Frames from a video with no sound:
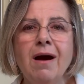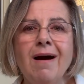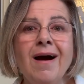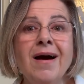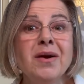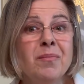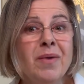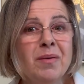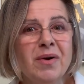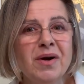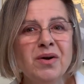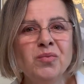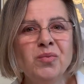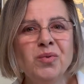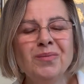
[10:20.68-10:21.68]
I remember
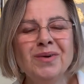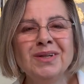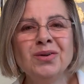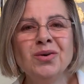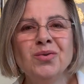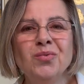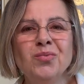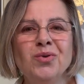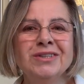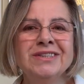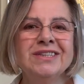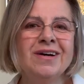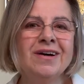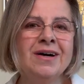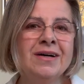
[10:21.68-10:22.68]
a woman who was
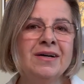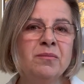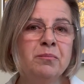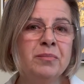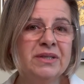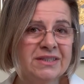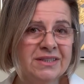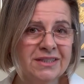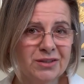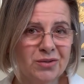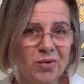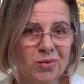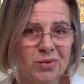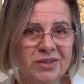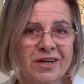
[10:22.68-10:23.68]
a business
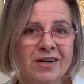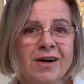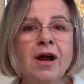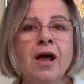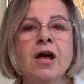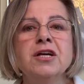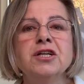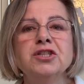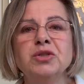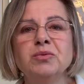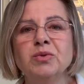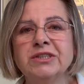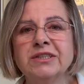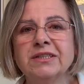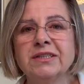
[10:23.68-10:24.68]
owner. She
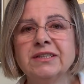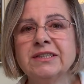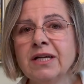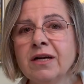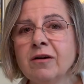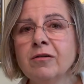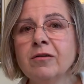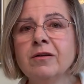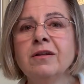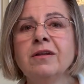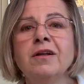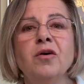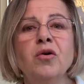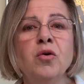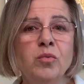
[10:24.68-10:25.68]
was
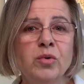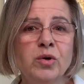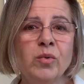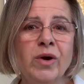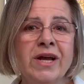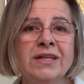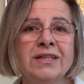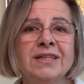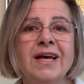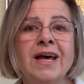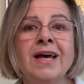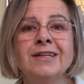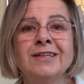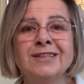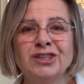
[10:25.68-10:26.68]
single, overweight,
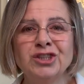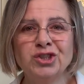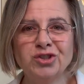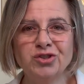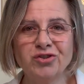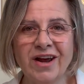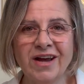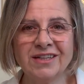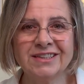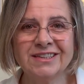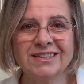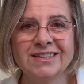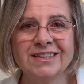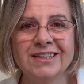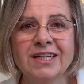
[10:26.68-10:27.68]
and
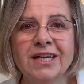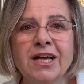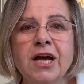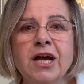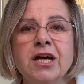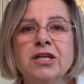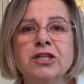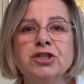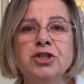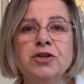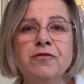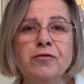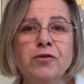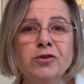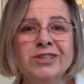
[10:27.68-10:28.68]
stressed. She
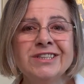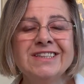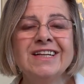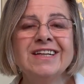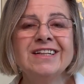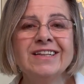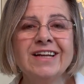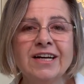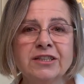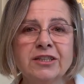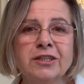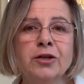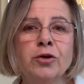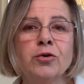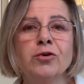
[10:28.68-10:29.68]
first
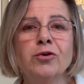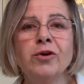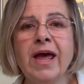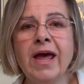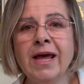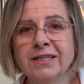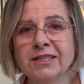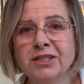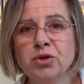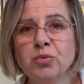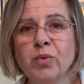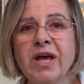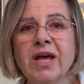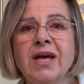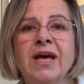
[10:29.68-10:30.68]
decluttered her
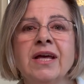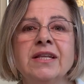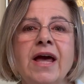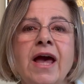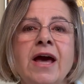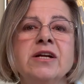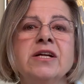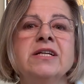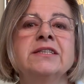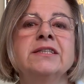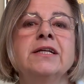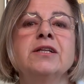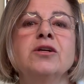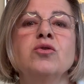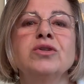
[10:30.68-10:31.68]
entryway and areas
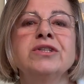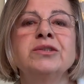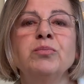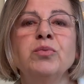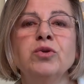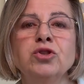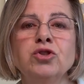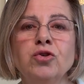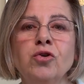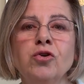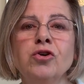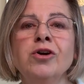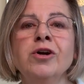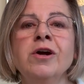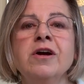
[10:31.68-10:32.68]
that correspond to
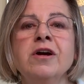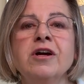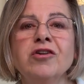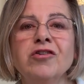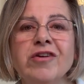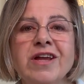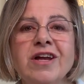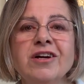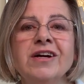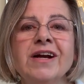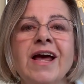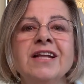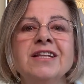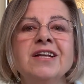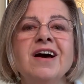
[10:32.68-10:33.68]
her career
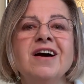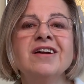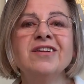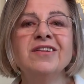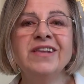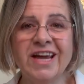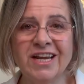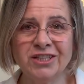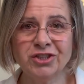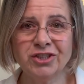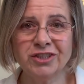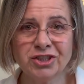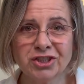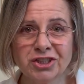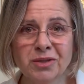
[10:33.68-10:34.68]
and
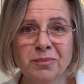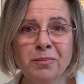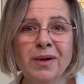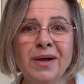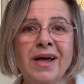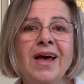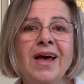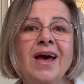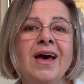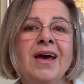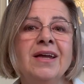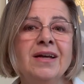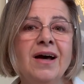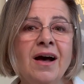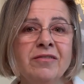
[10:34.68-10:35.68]
relationship,
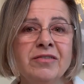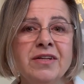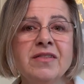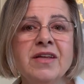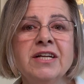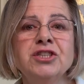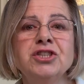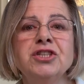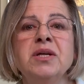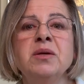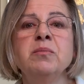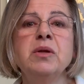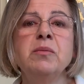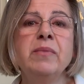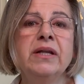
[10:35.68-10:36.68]
and after that she
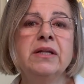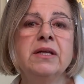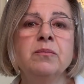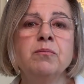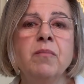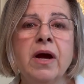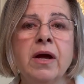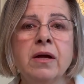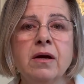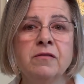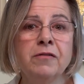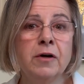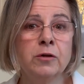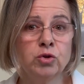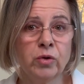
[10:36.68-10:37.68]
implemented my
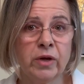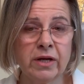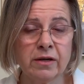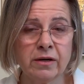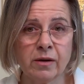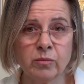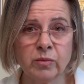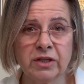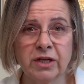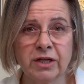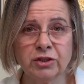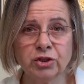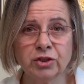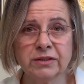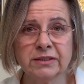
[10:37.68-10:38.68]
Feng Shui
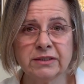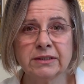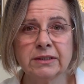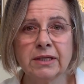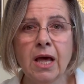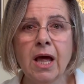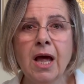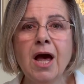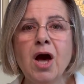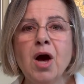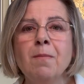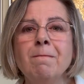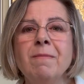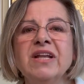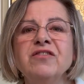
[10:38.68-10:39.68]
recommendations.
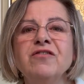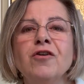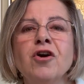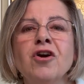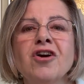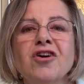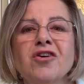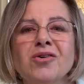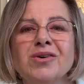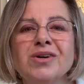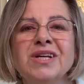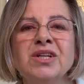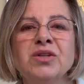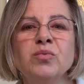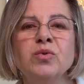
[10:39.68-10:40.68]
But for her,
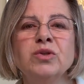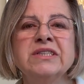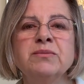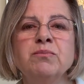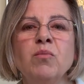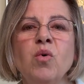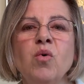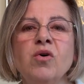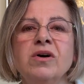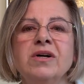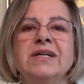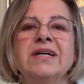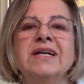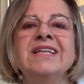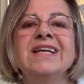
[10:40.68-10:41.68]
it was
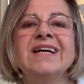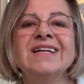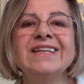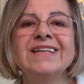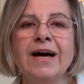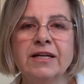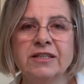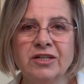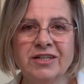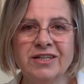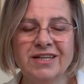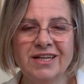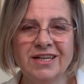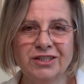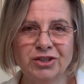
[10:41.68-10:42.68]
more a
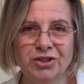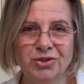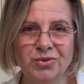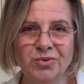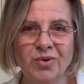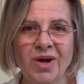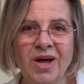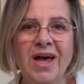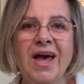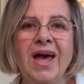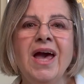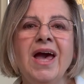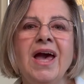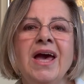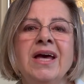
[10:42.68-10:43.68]
decluttering issue
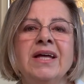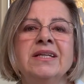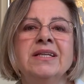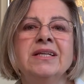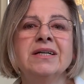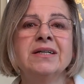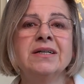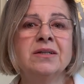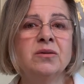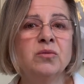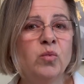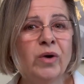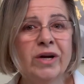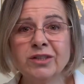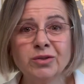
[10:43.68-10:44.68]
and
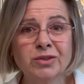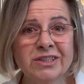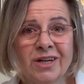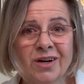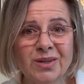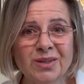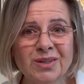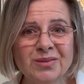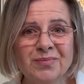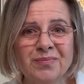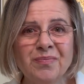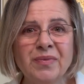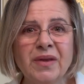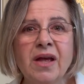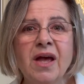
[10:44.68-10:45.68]
where to start.
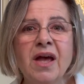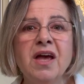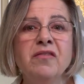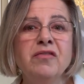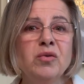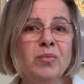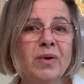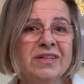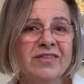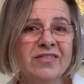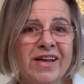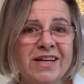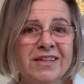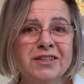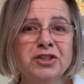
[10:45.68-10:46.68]
A few months
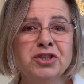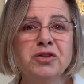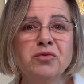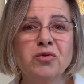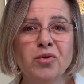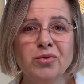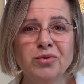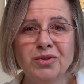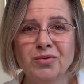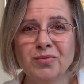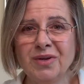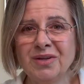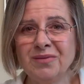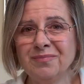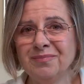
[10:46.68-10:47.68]
later, she wrote to
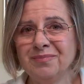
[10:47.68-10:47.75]
me,